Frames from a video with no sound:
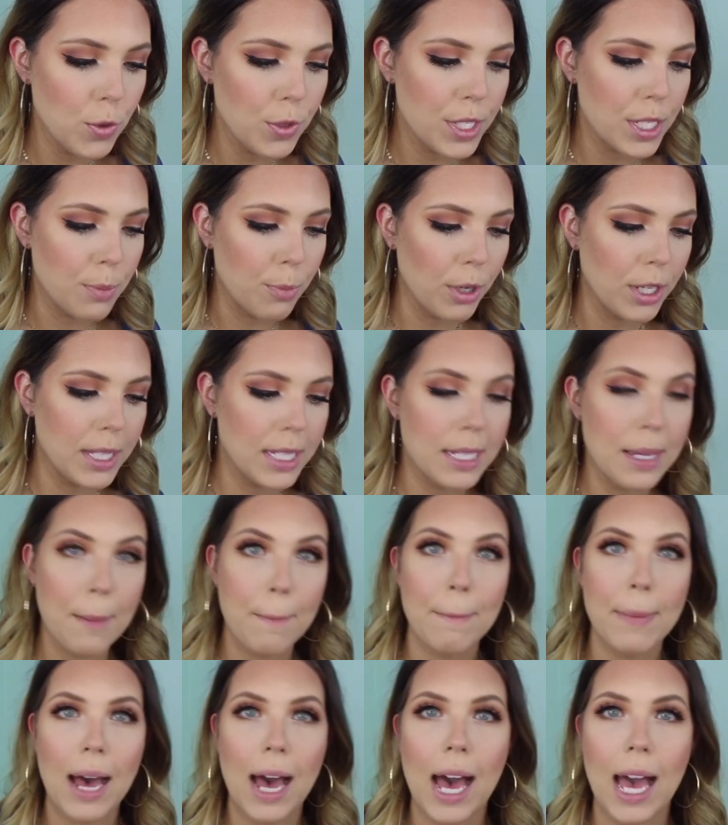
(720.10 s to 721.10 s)
spritz
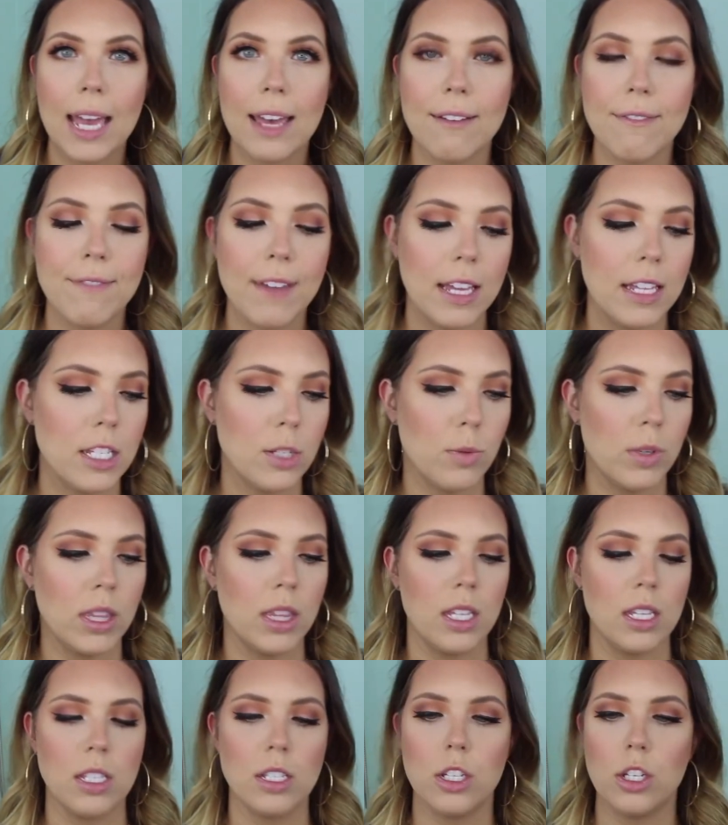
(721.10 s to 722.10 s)
my face
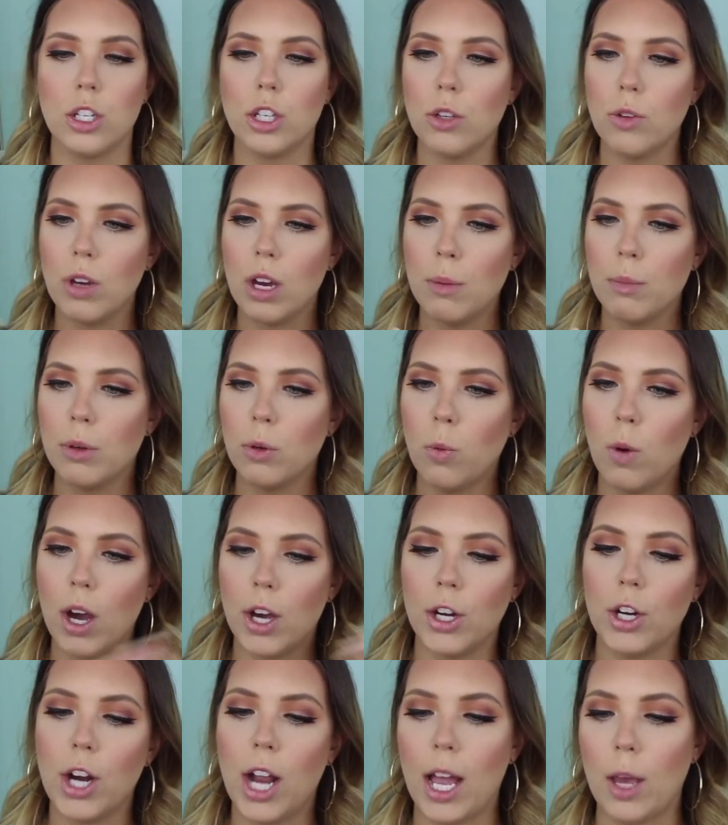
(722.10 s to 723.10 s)
with this cucumber
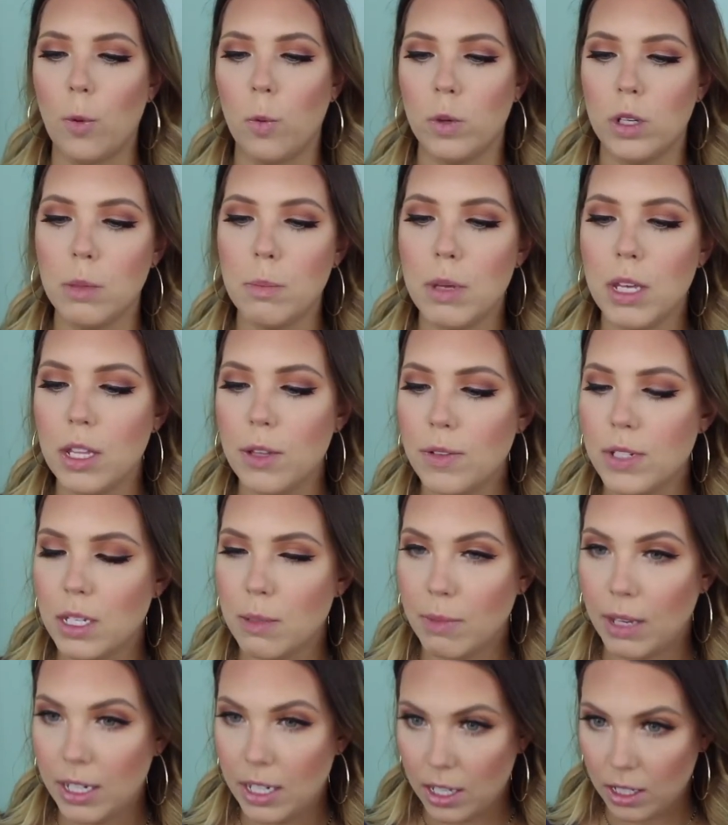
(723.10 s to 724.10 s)
water. I would be
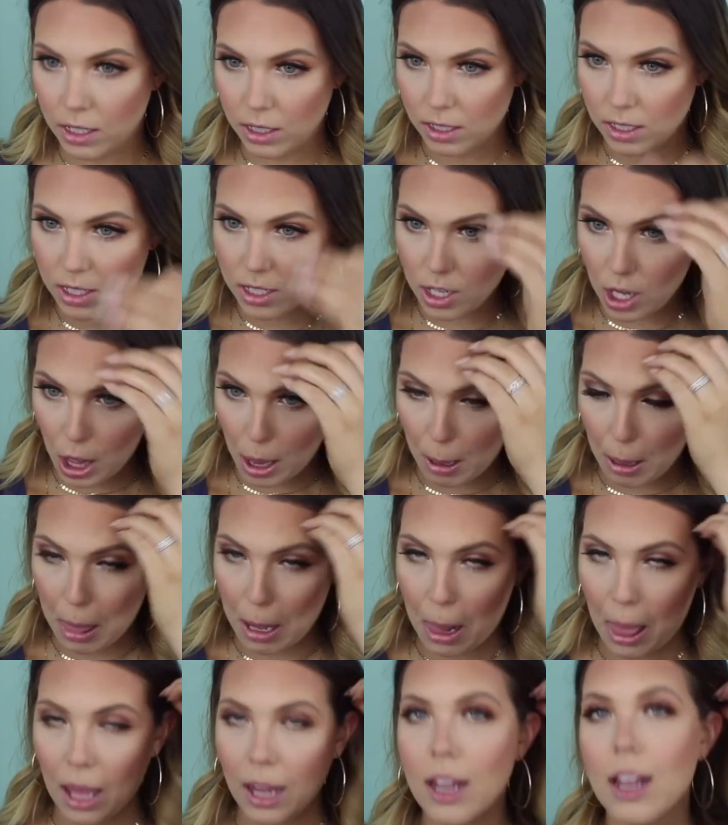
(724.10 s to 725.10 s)
using my
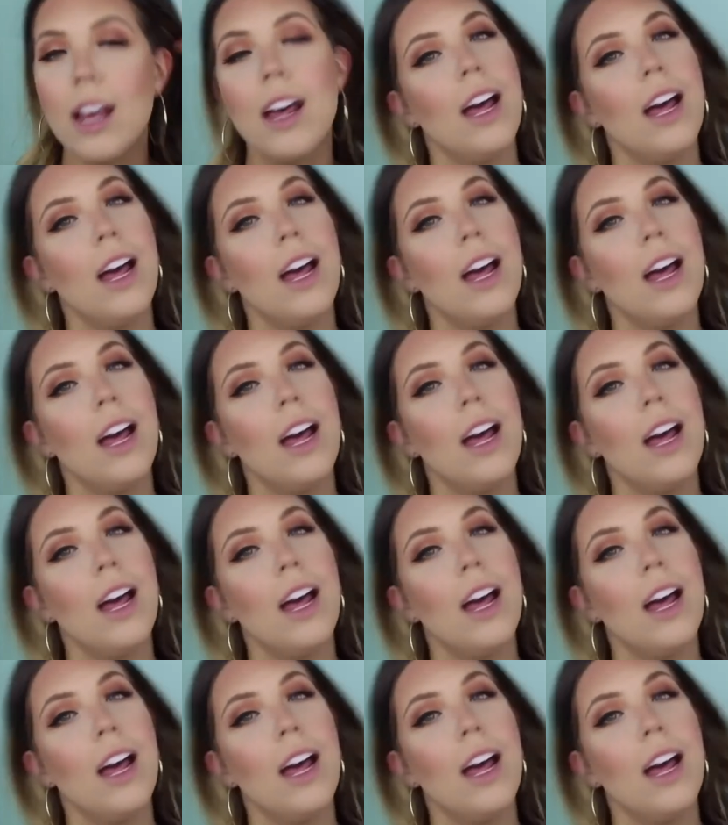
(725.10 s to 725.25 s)
NYX,